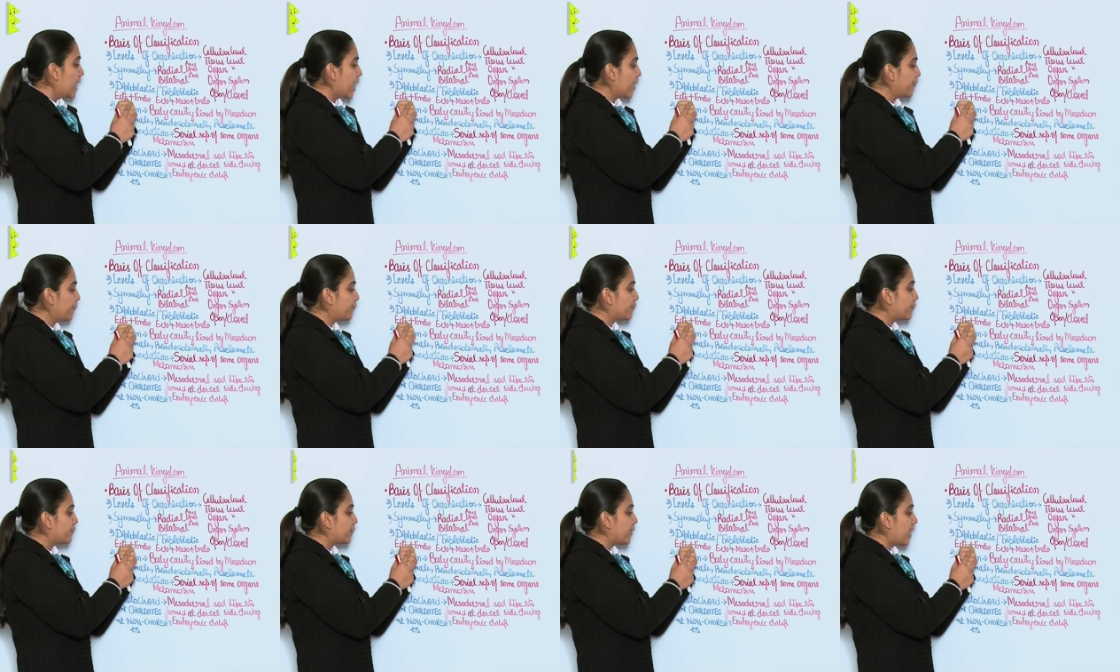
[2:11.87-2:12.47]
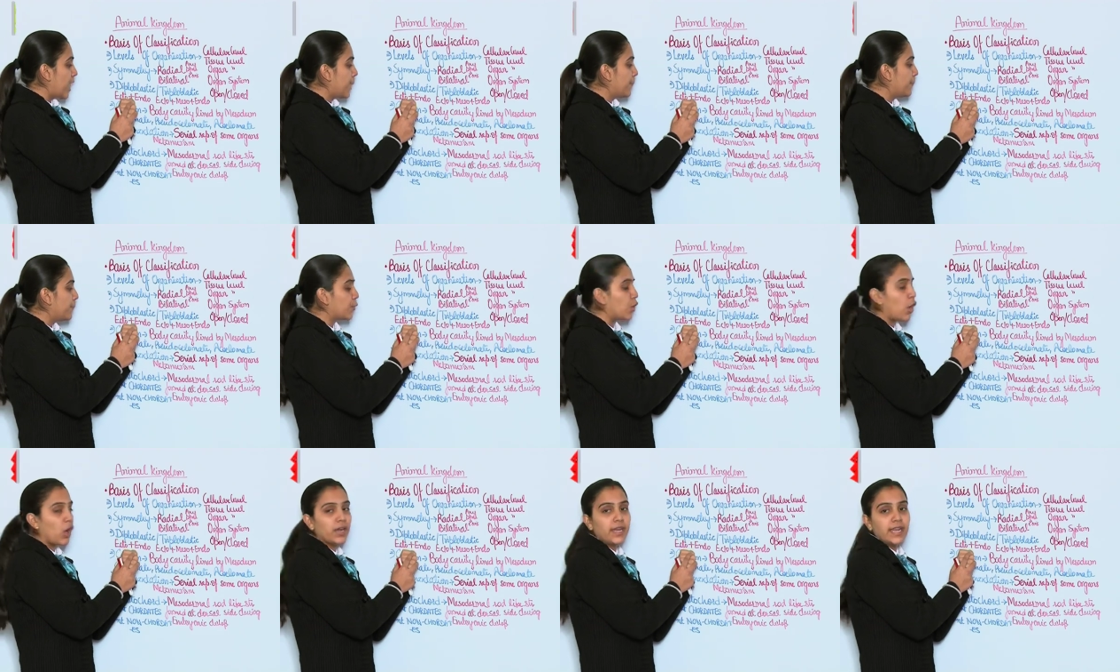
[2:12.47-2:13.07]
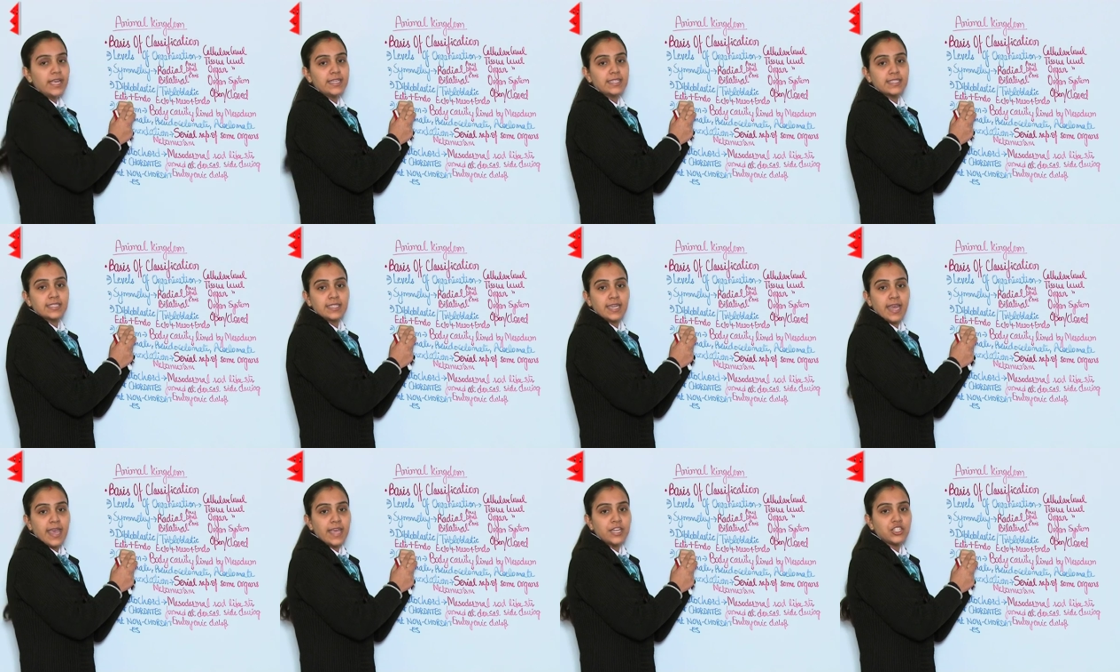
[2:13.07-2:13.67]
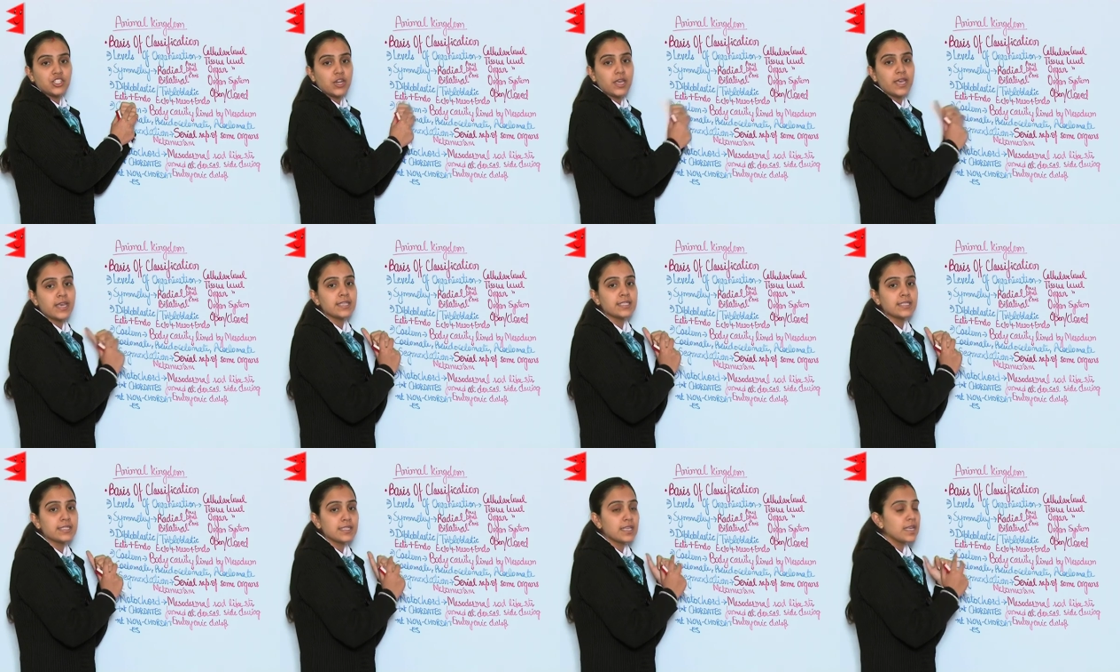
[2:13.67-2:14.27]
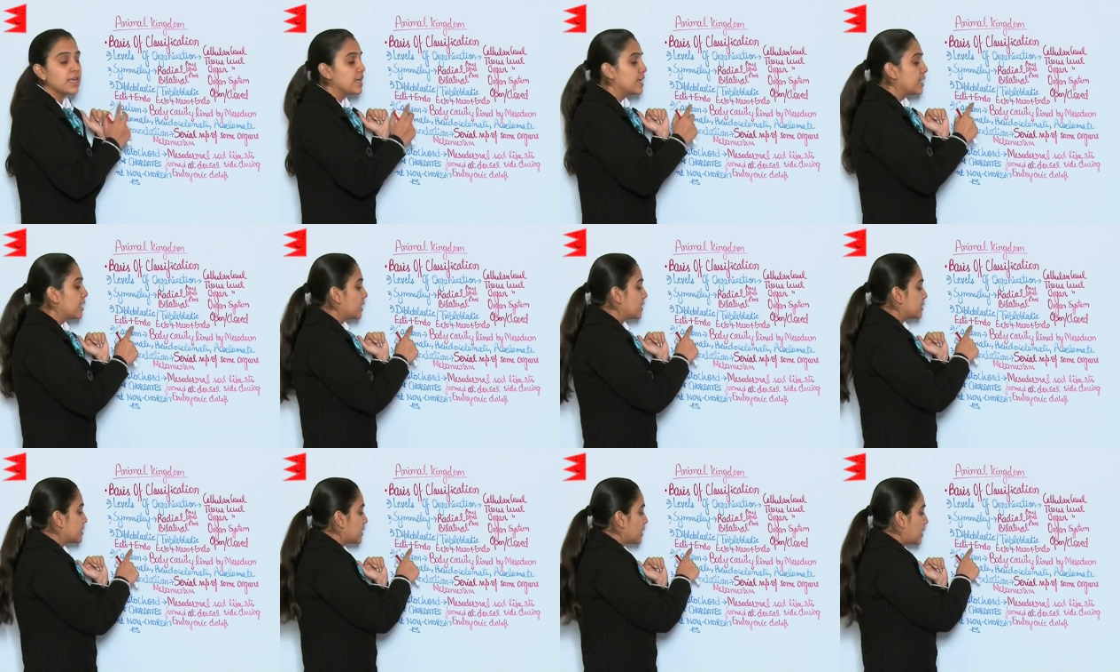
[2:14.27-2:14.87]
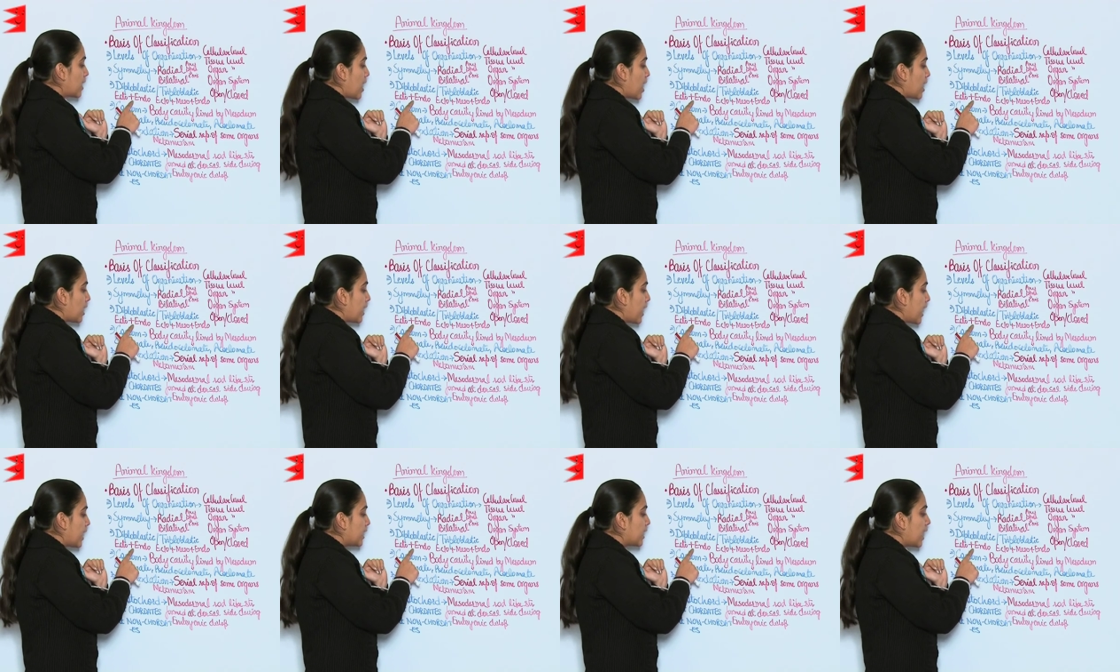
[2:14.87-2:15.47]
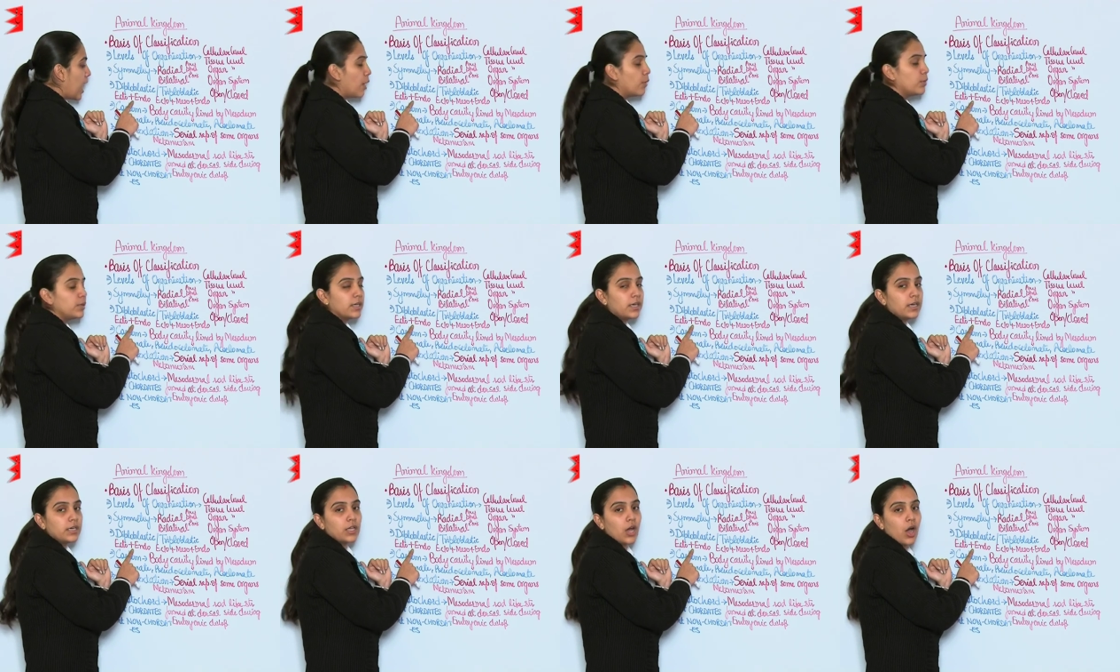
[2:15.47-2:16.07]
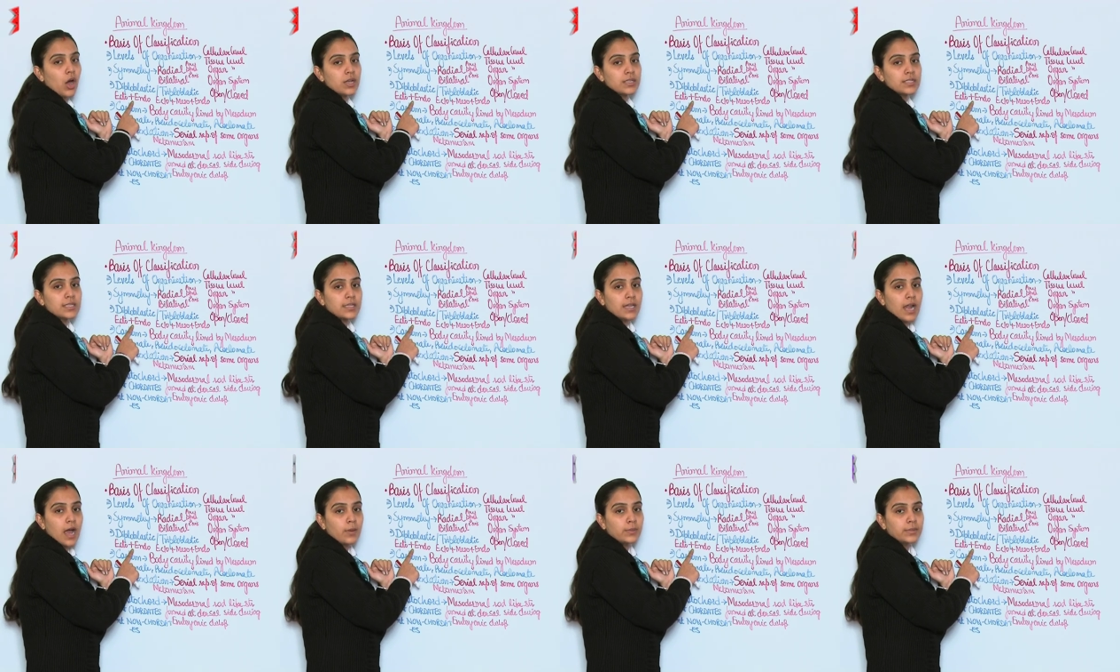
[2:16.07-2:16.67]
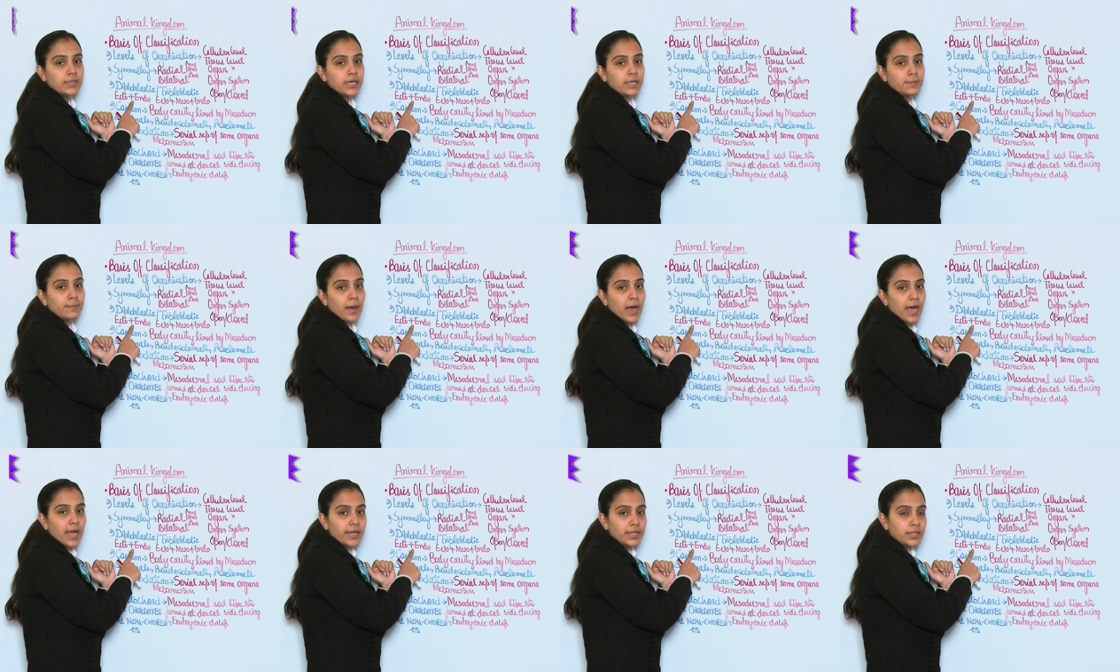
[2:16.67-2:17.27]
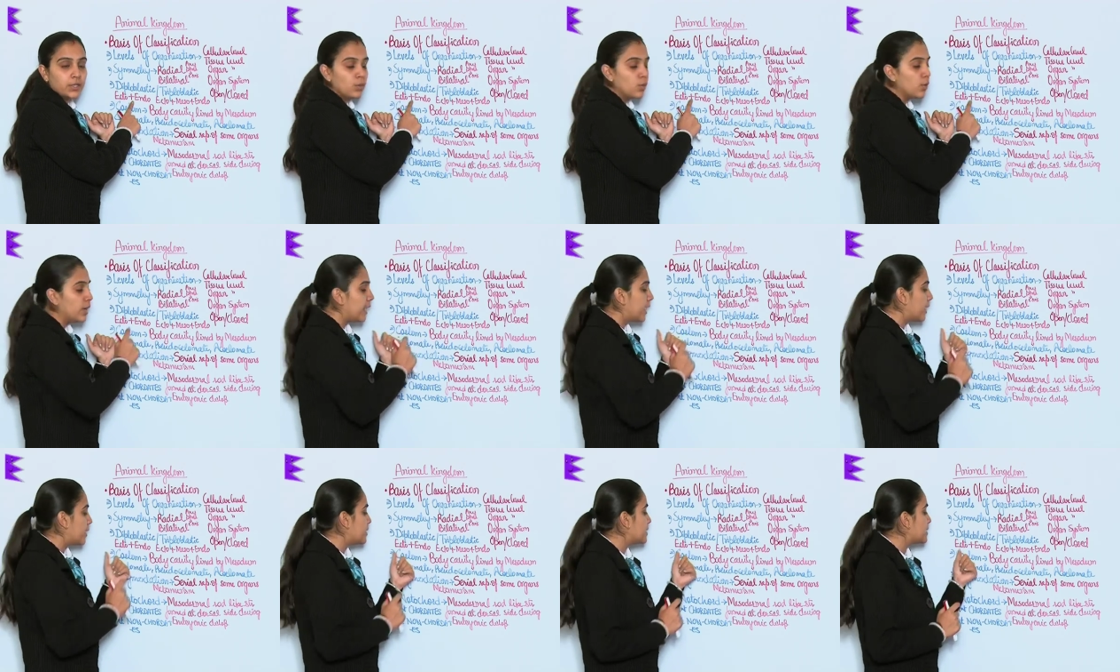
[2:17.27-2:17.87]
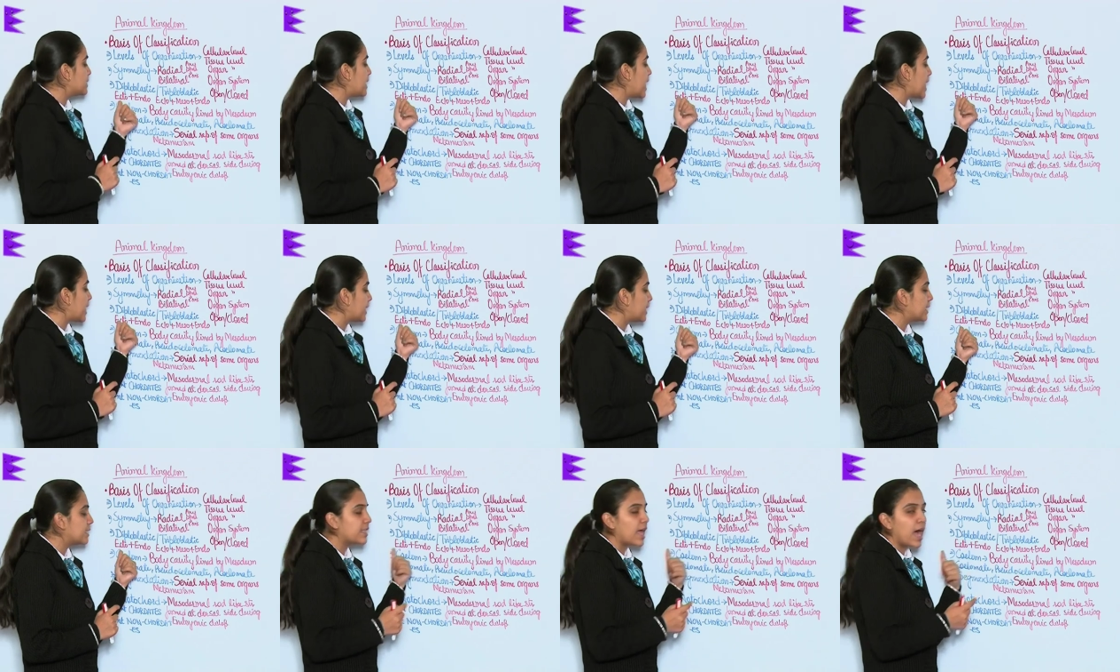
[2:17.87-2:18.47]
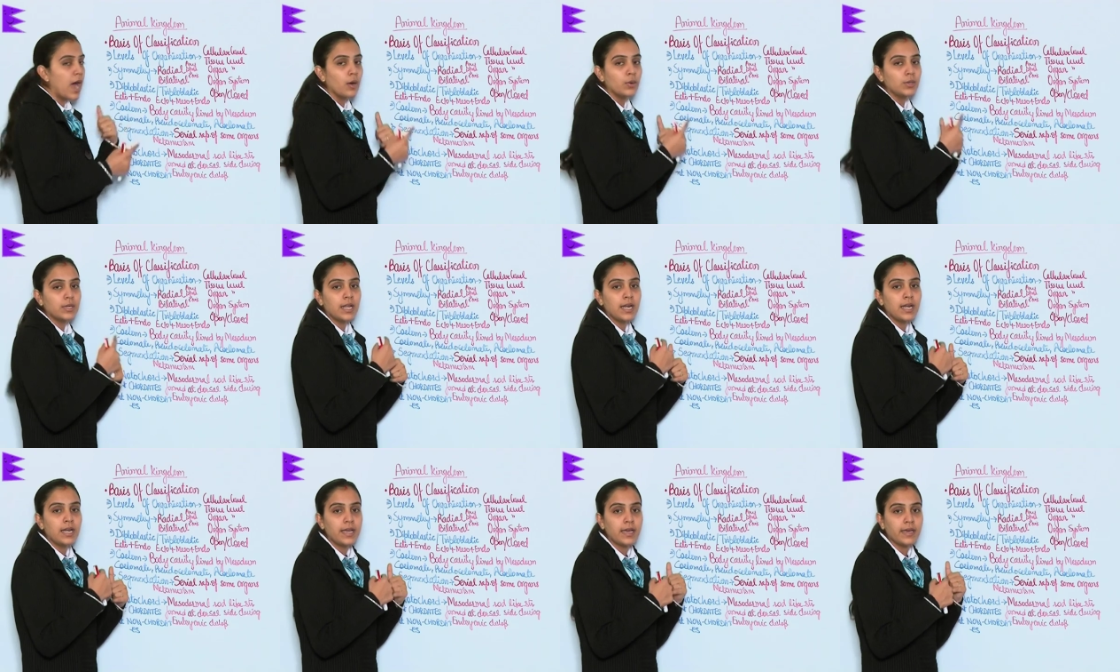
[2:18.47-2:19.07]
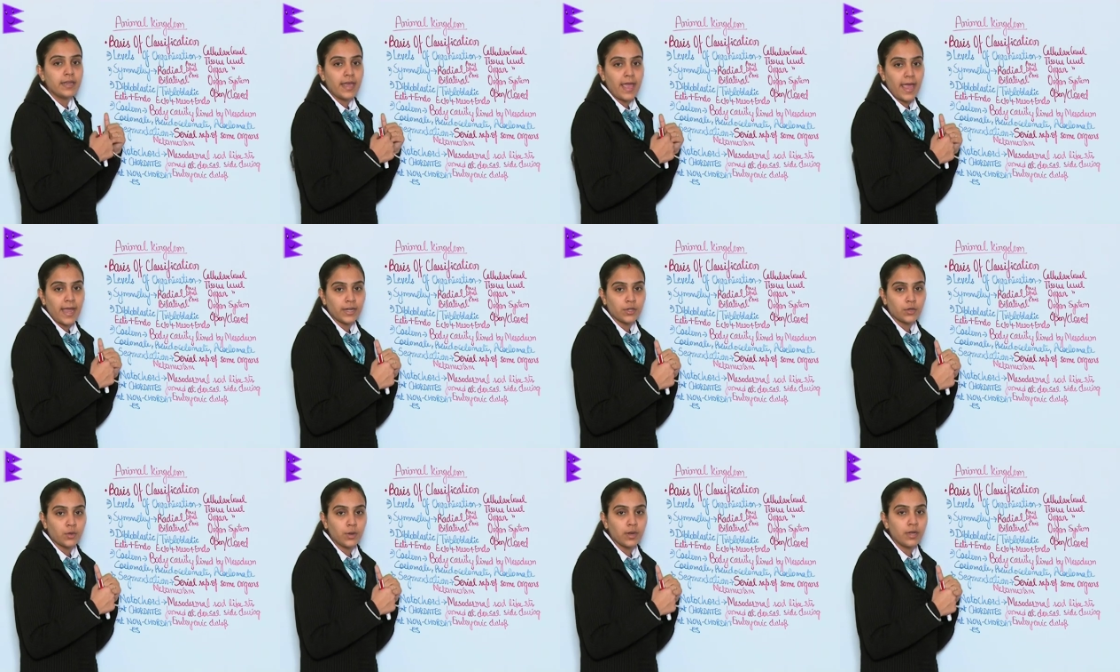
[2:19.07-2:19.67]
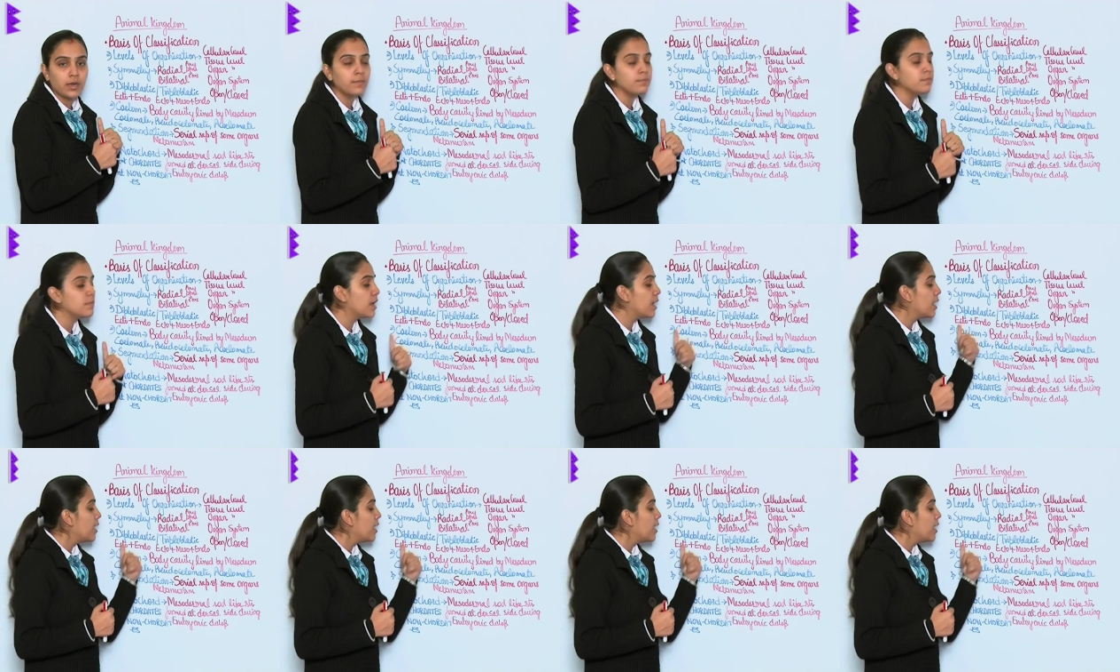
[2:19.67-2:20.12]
If embryonic stage is uh, encountered or surrounded by two layers, that is outer layer ectoderm